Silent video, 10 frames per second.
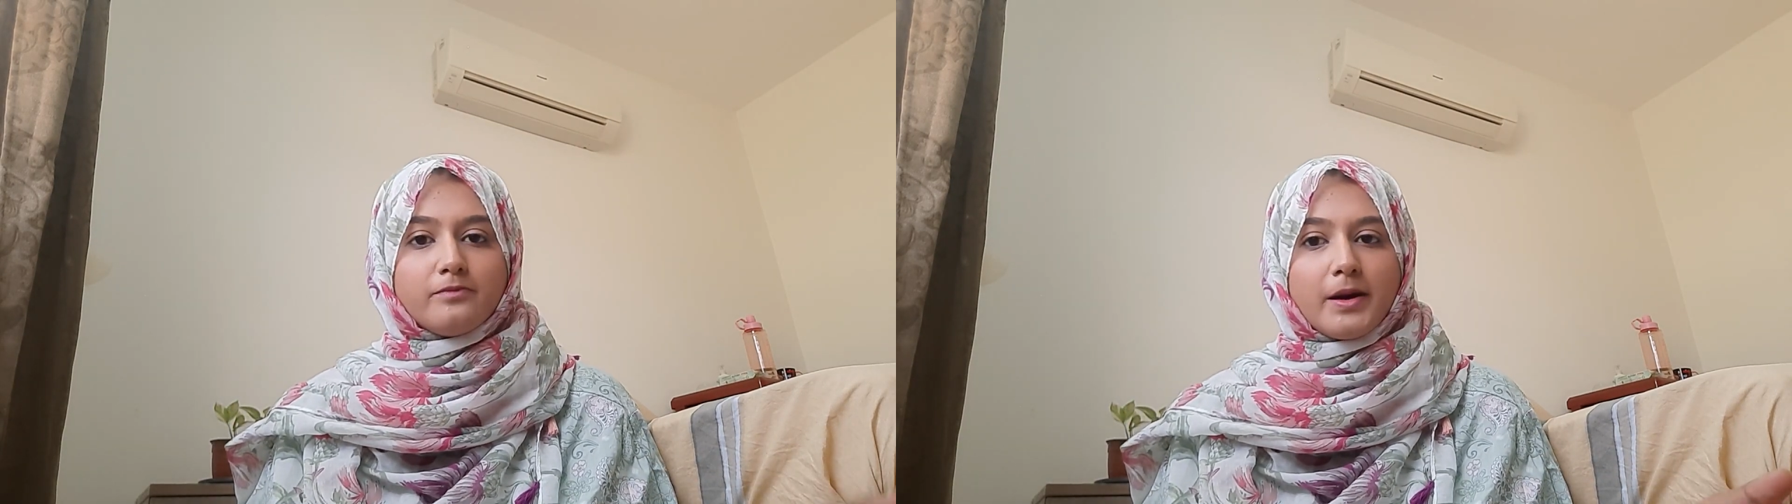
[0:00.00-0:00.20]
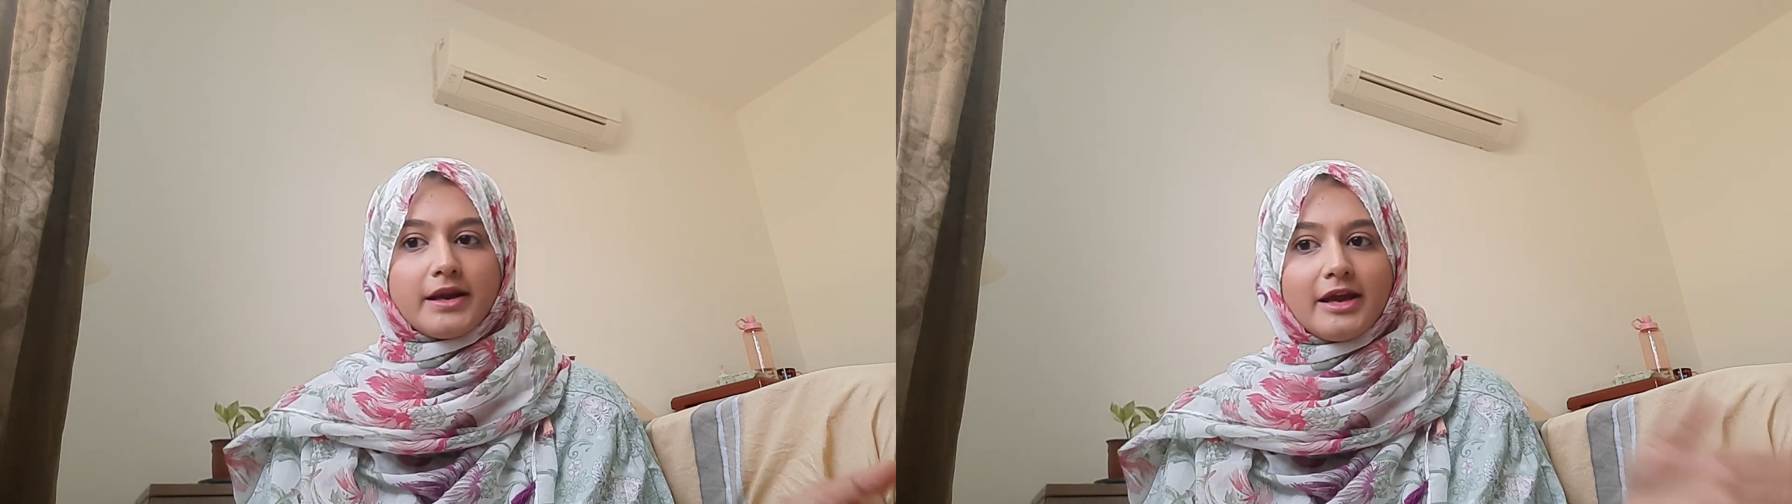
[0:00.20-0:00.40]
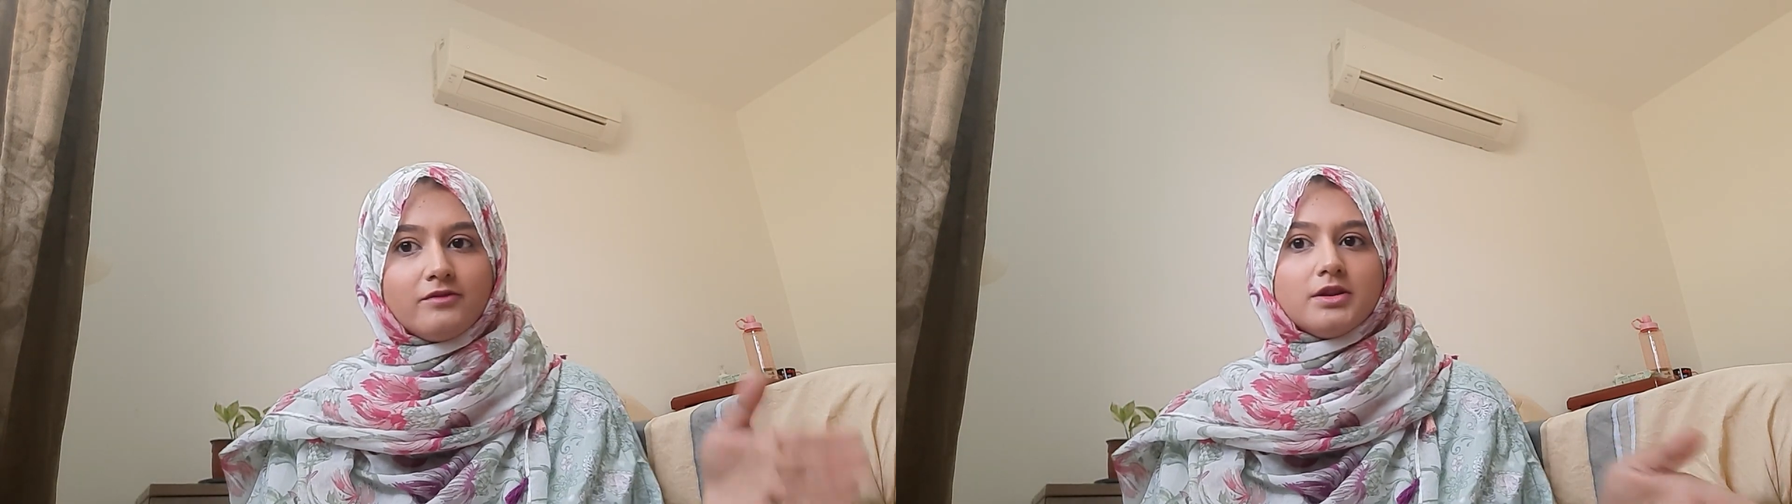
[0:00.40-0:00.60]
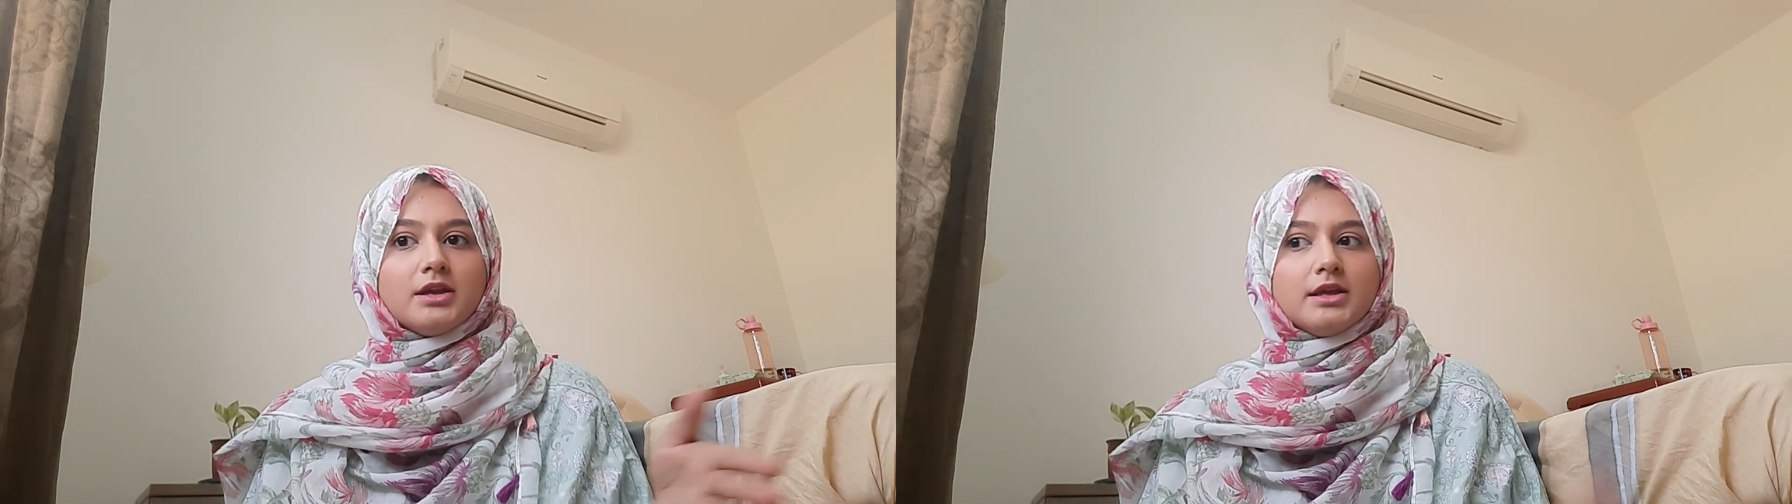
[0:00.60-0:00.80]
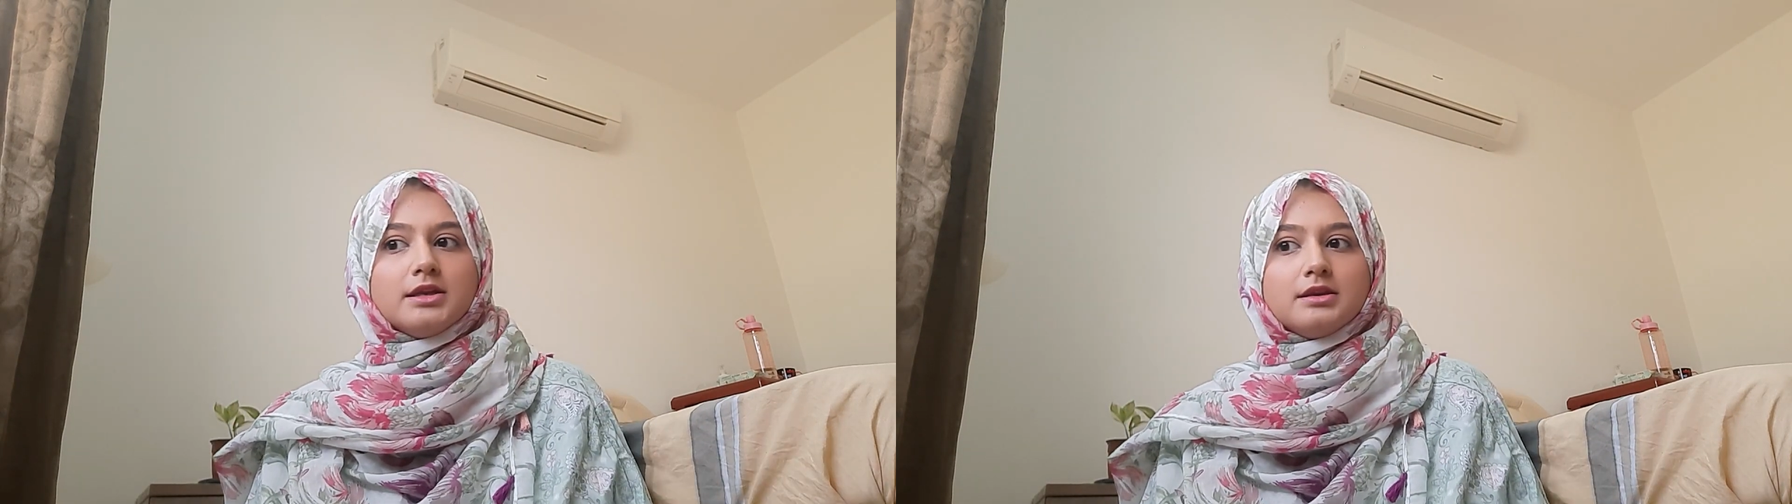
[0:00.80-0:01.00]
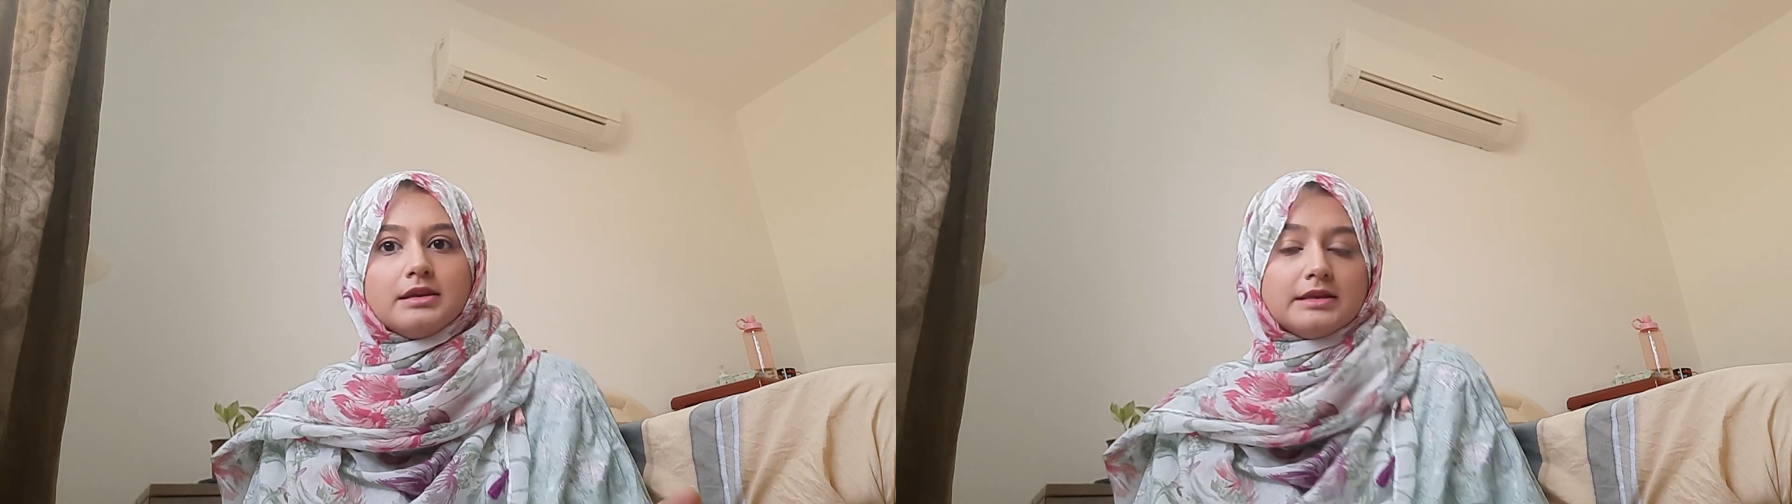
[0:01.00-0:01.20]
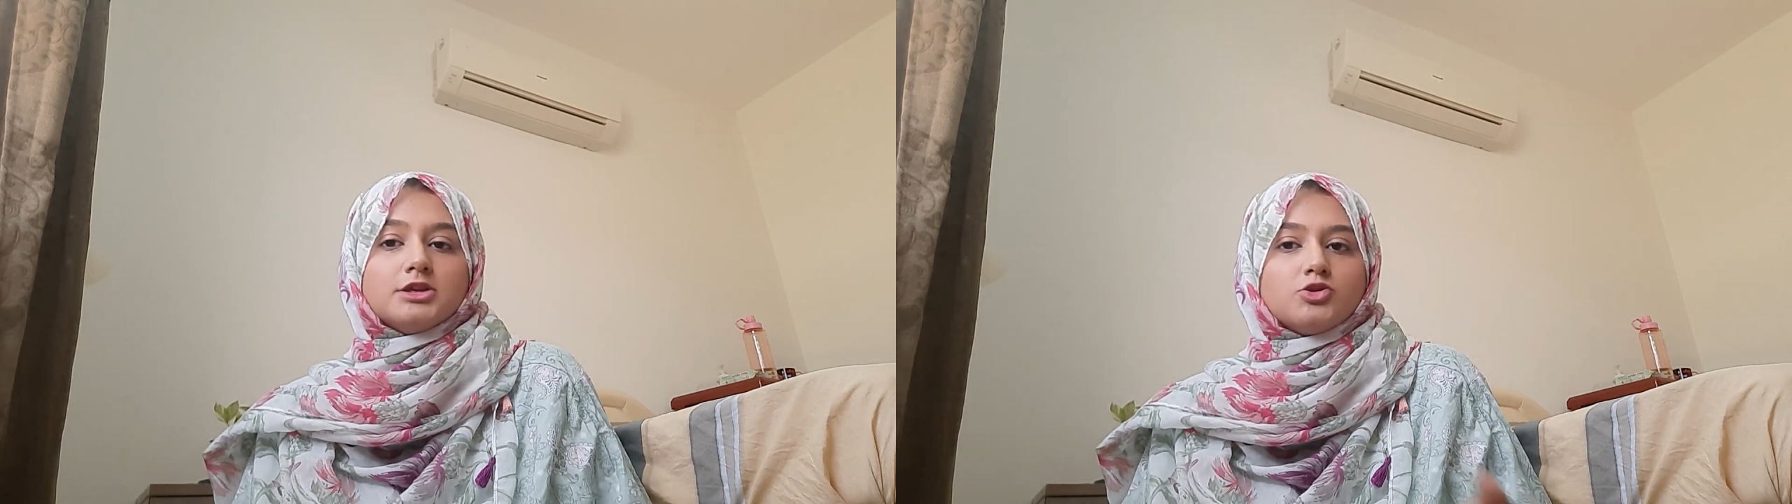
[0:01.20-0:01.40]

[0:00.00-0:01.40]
but everything needed